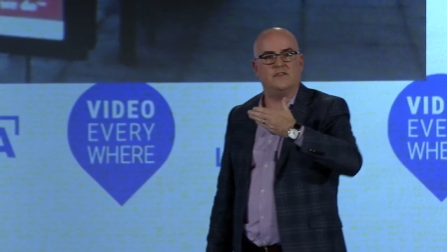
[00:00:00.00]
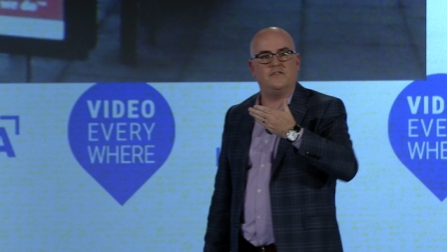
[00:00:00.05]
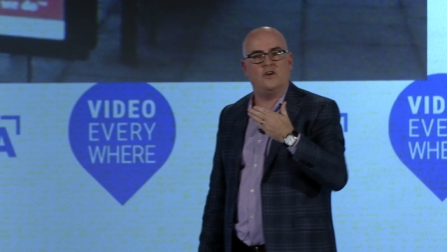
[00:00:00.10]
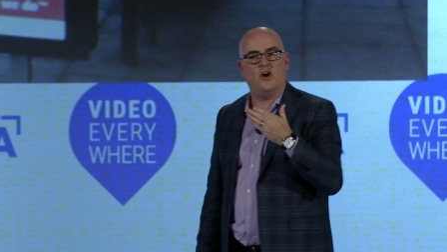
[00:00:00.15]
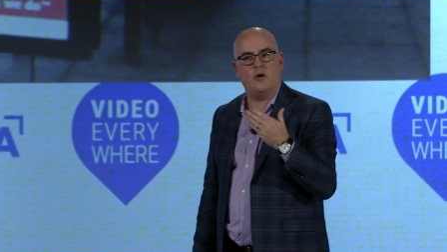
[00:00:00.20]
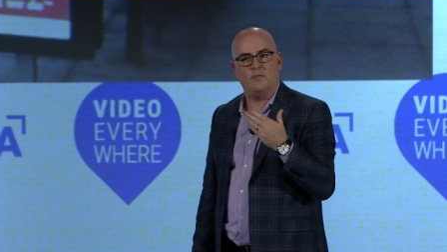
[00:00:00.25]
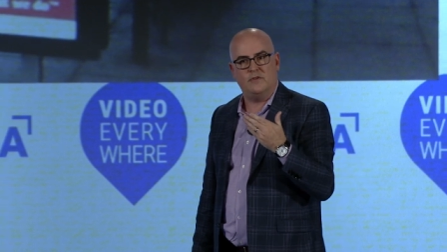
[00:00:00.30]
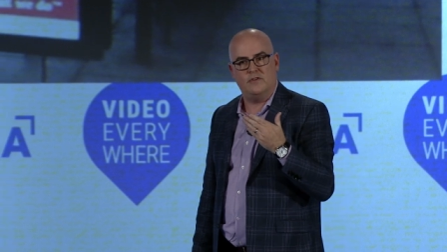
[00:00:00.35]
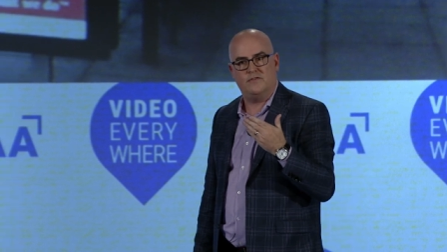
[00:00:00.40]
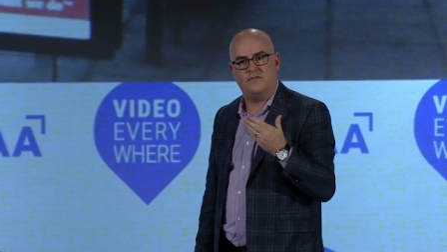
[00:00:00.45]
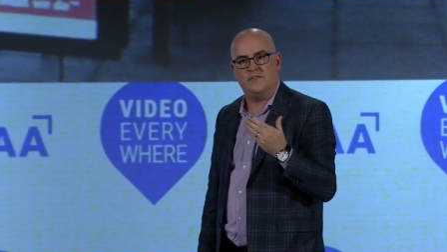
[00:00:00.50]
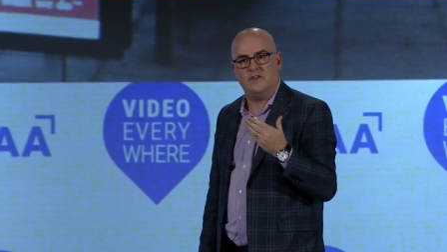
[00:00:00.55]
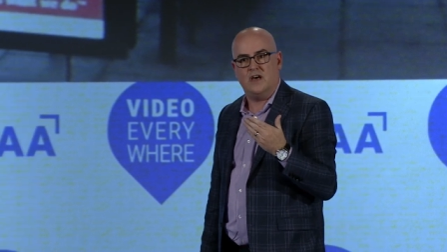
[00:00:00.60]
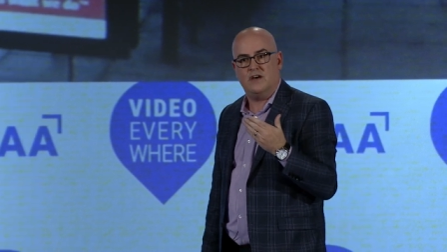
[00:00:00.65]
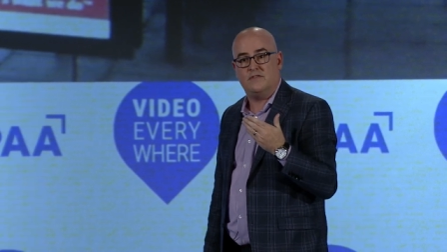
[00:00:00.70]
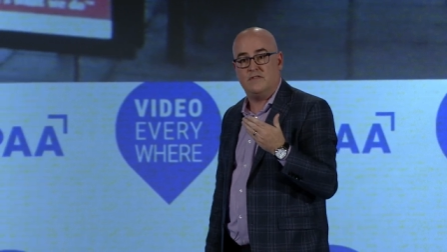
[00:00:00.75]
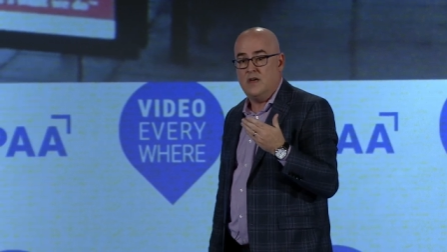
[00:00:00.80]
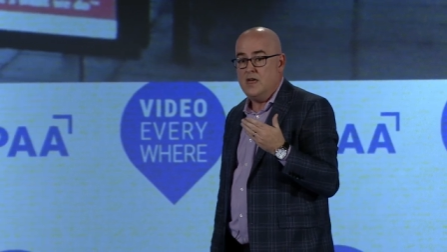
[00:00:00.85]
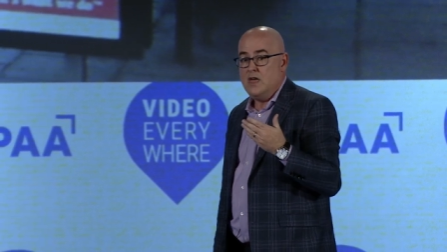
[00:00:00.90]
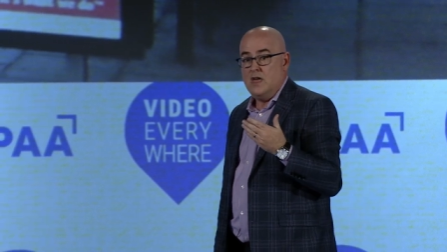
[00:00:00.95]
top of
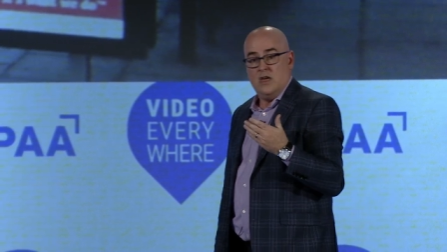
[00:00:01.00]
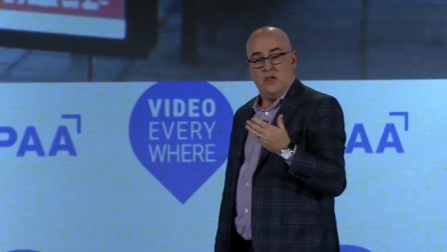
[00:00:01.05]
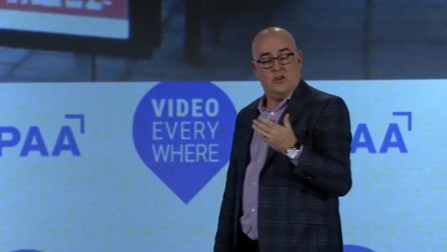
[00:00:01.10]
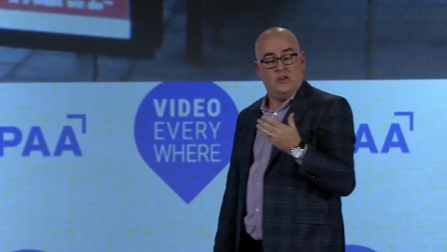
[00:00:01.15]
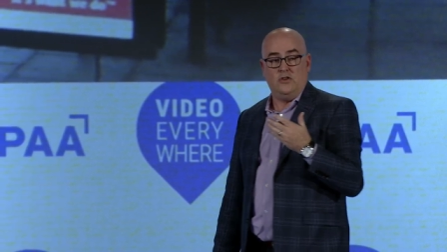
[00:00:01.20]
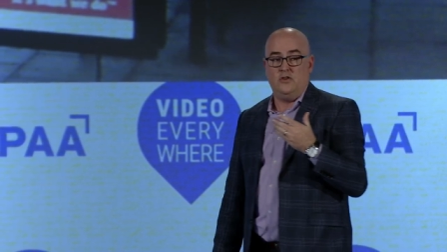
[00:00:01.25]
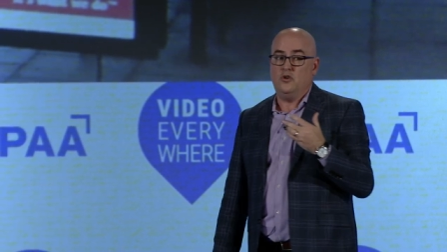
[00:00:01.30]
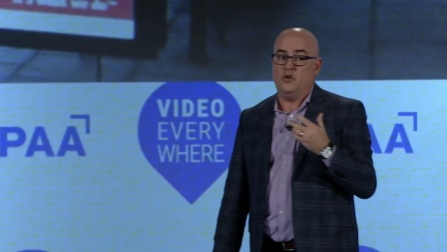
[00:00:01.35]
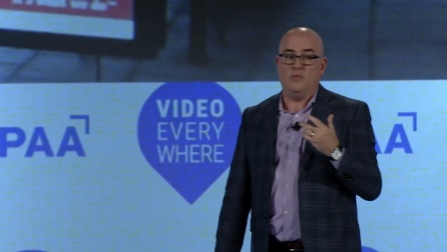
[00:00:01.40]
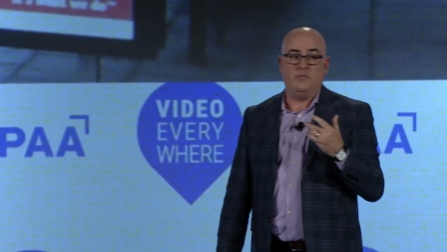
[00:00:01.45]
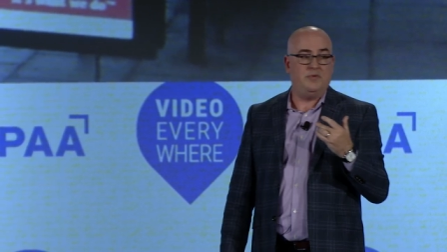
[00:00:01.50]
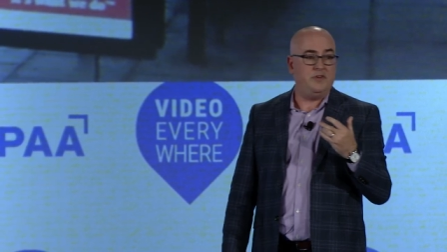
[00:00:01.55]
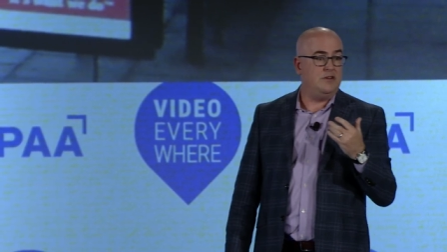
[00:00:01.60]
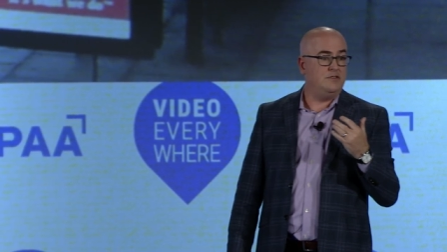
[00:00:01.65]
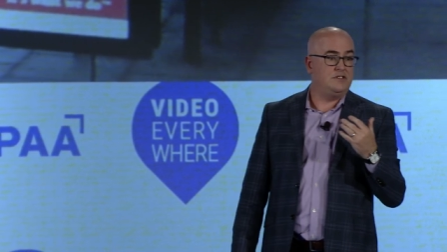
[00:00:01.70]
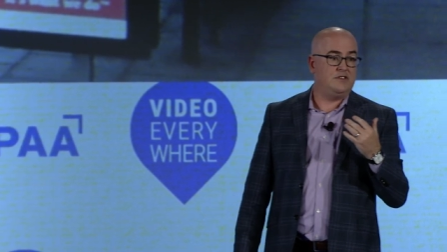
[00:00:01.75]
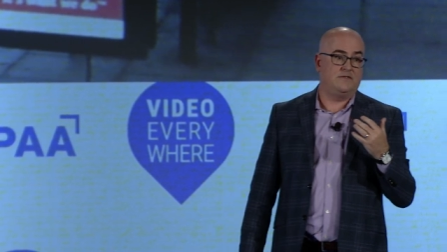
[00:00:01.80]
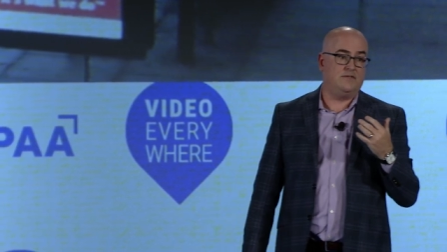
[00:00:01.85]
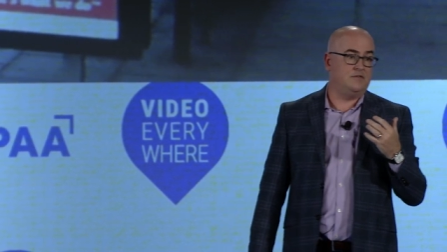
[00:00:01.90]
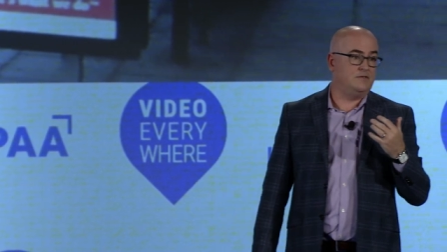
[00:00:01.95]
stuff, your
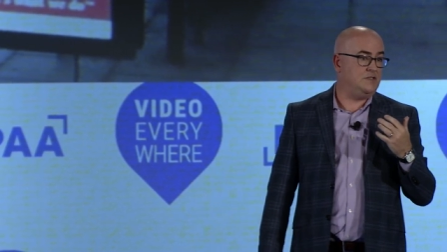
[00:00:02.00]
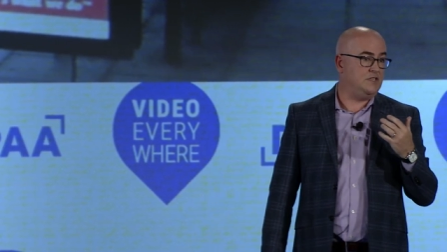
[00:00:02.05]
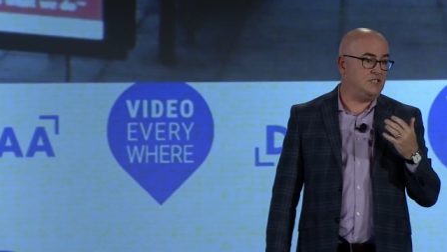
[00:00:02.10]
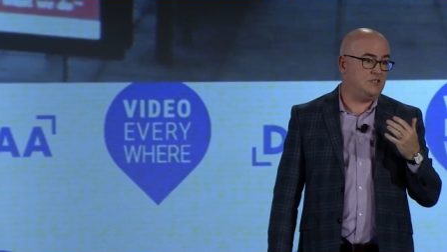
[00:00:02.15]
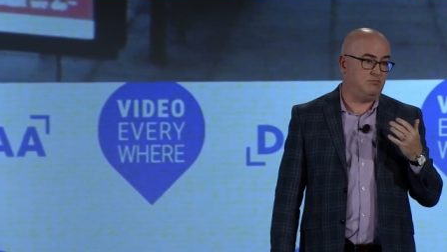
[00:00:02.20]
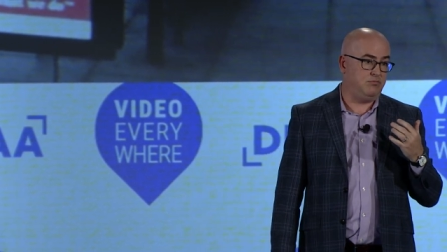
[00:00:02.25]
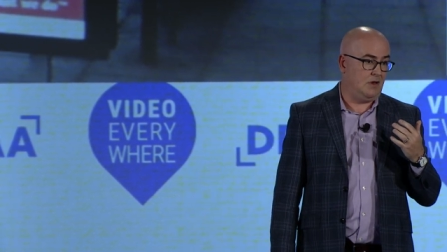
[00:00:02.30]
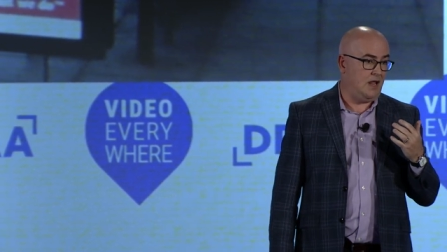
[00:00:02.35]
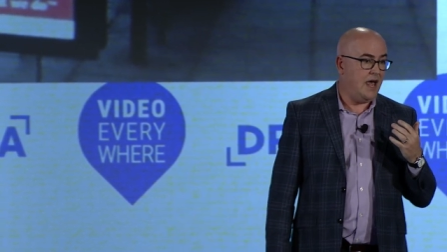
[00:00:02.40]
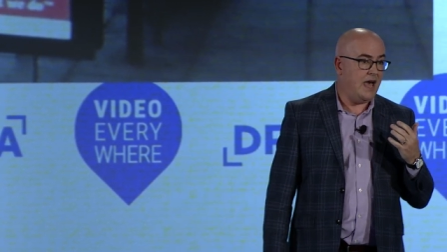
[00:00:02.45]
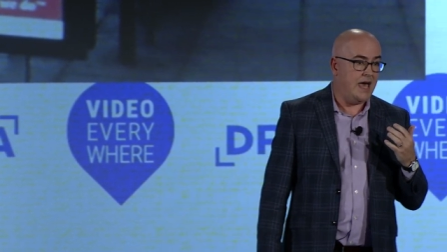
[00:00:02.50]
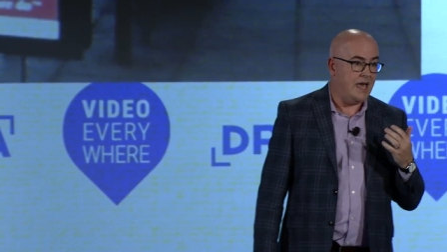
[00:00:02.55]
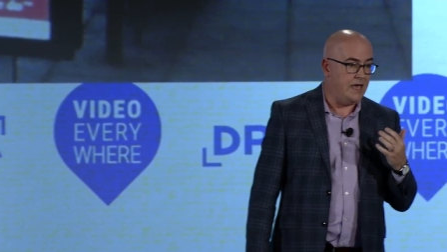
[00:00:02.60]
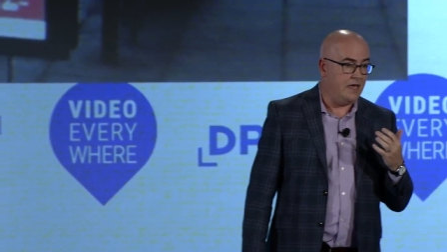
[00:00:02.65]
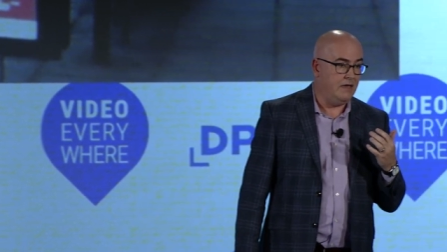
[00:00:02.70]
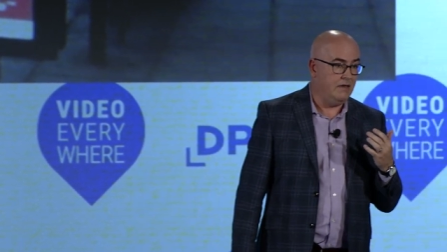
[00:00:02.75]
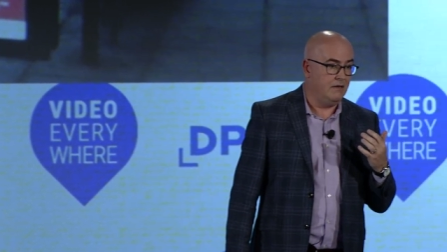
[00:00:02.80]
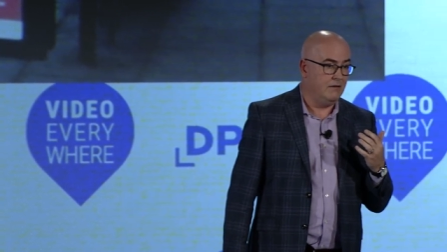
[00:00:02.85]
beautiful display